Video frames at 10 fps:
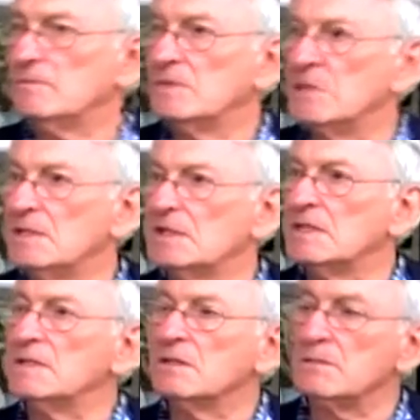And
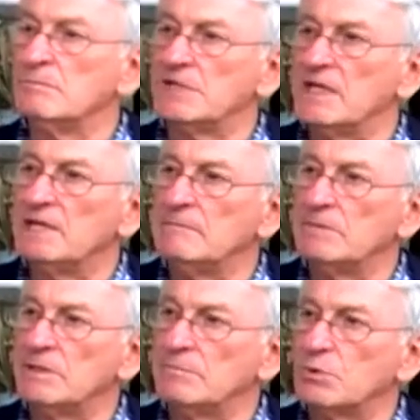then there became
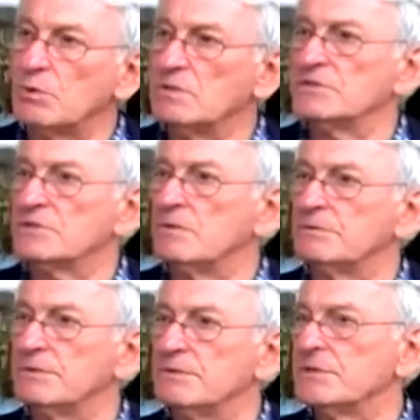important
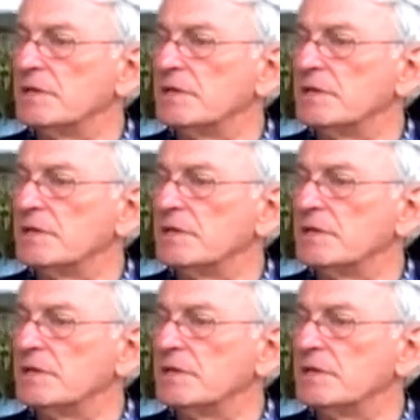sculptors